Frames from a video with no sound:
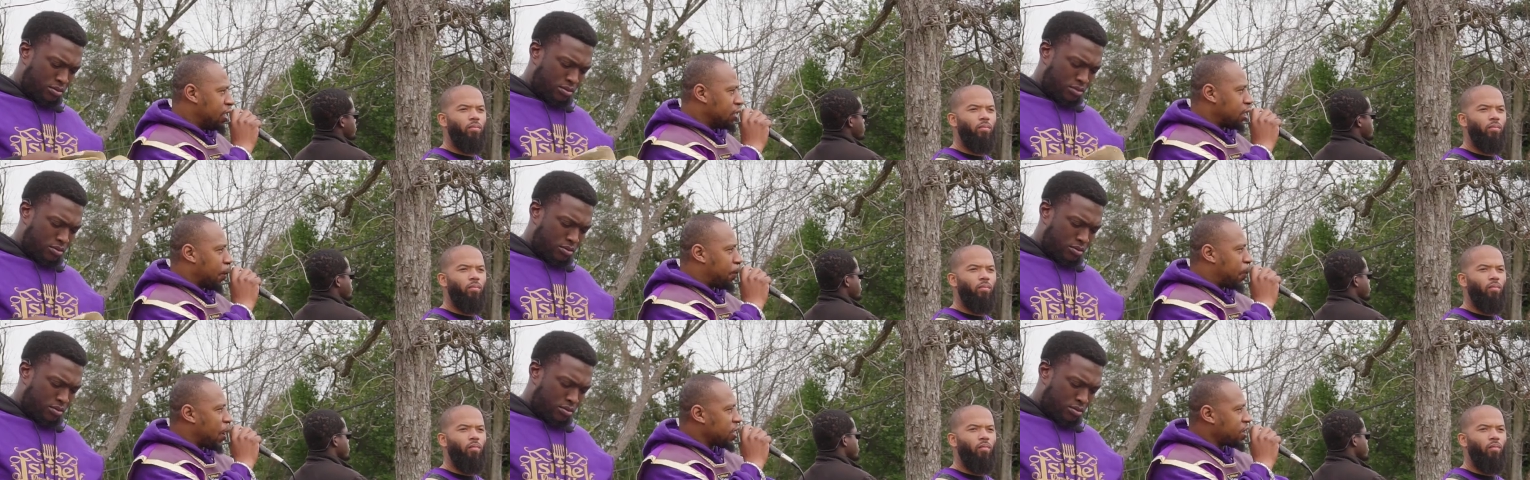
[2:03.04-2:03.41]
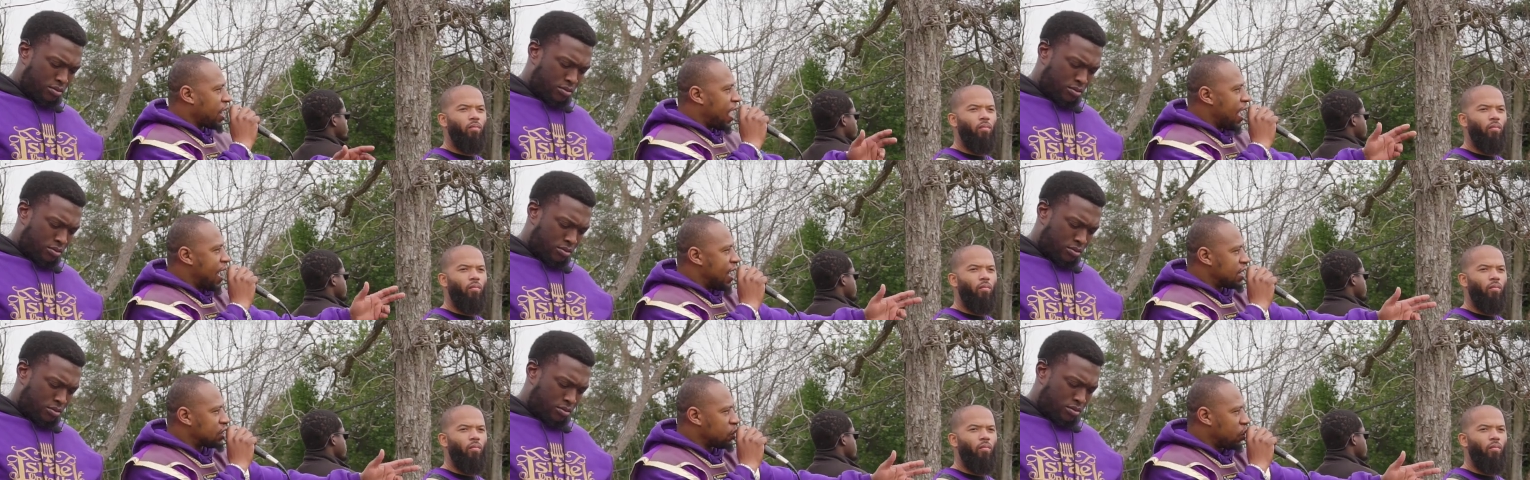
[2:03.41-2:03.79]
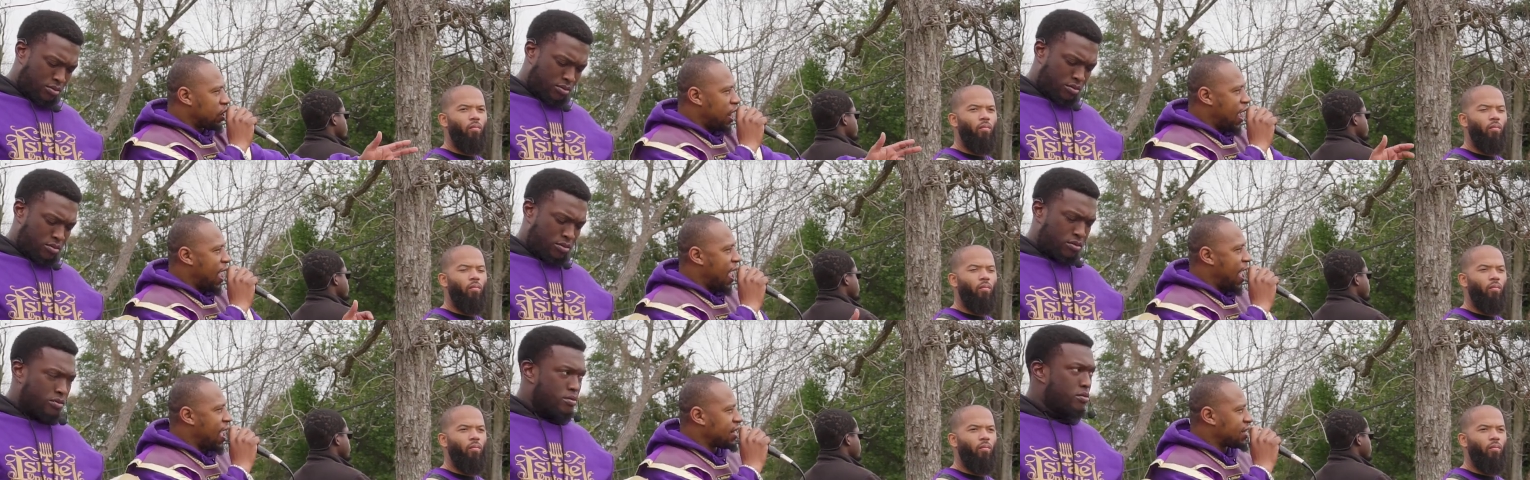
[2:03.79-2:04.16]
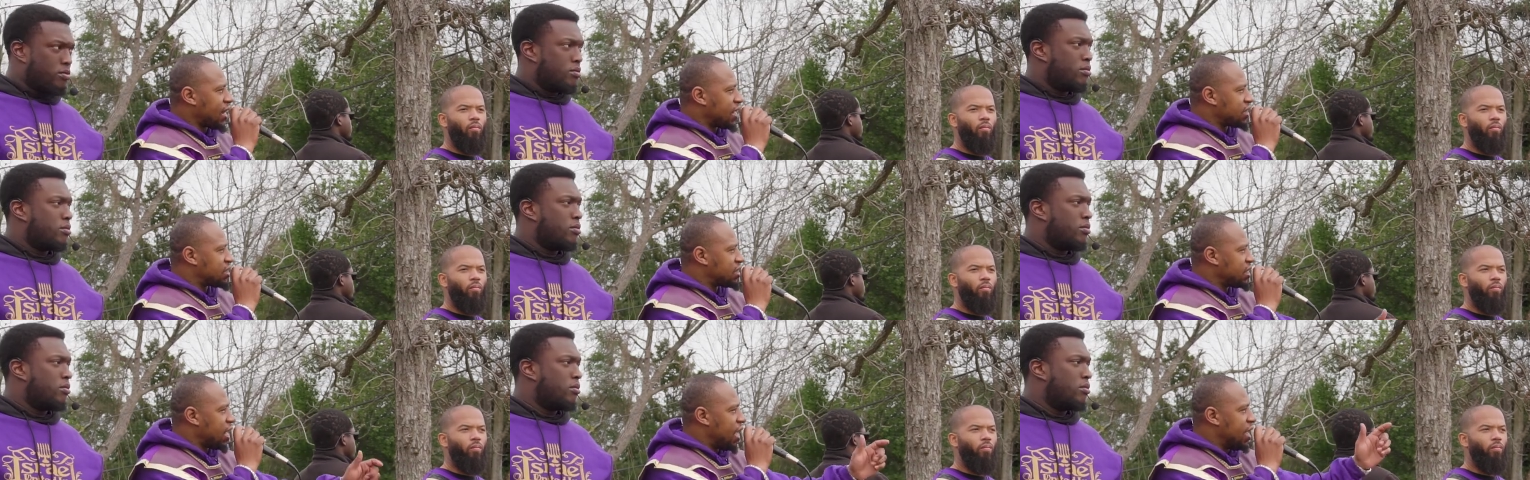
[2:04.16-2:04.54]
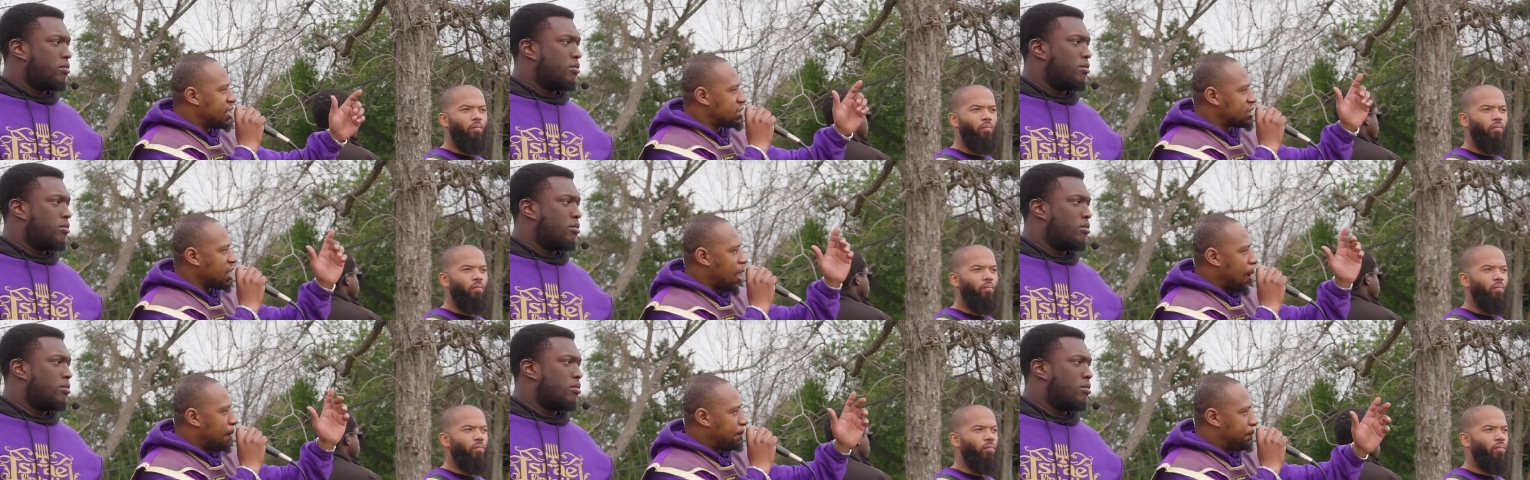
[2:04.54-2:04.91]
Speaker 1: The brother has on a hat that
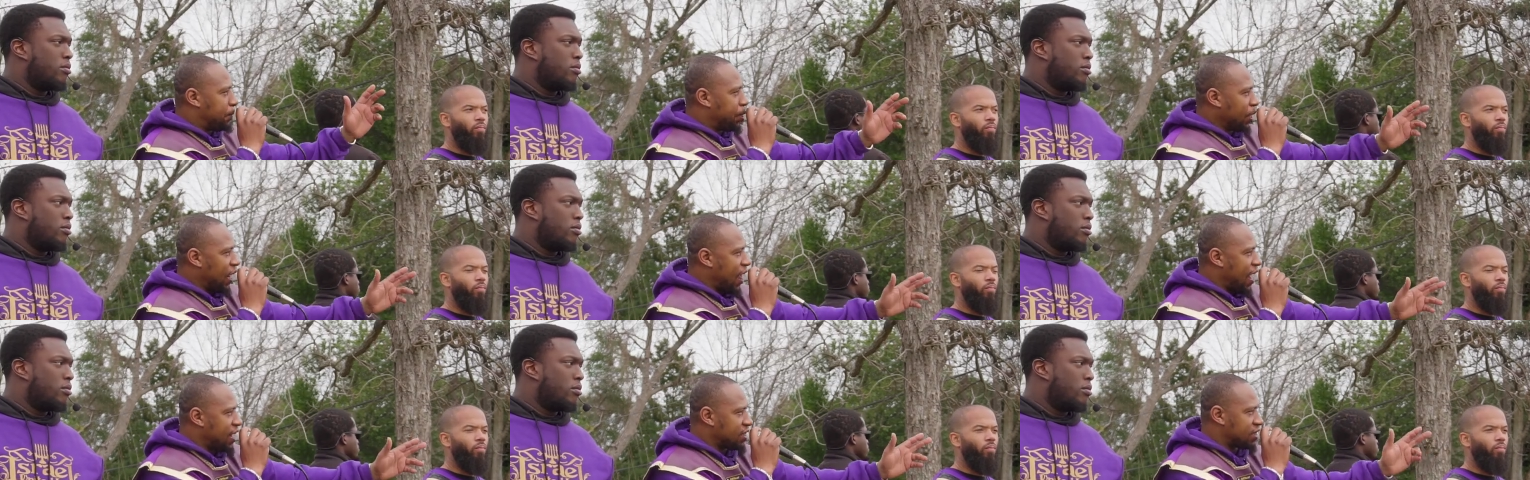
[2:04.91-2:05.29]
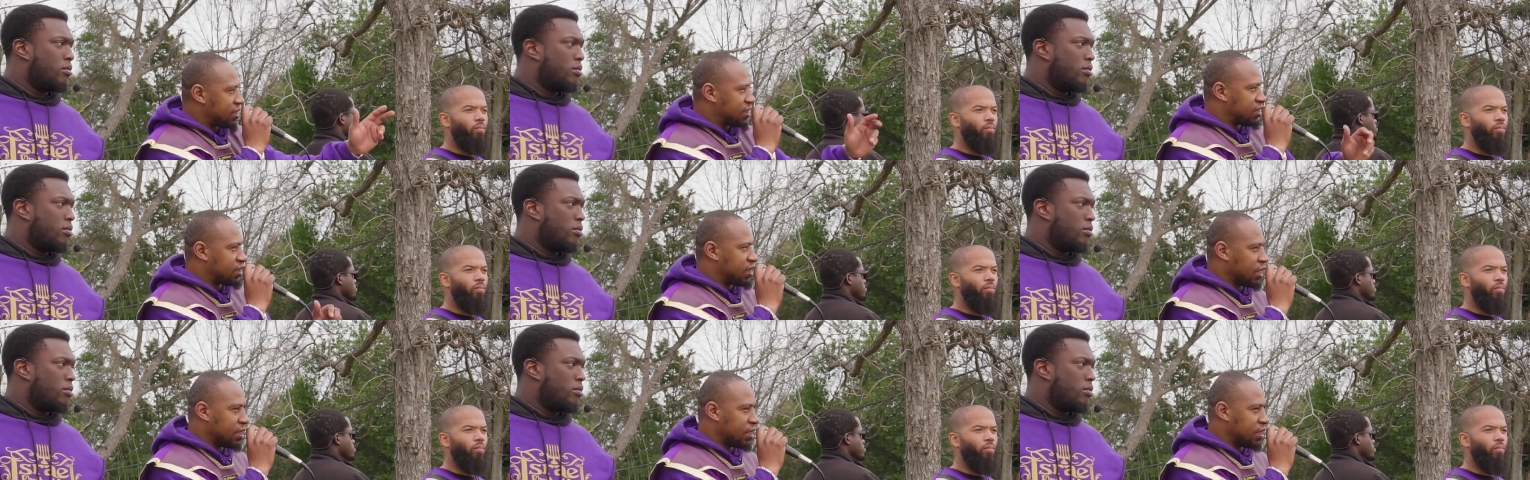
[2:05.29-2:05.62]
says blessed.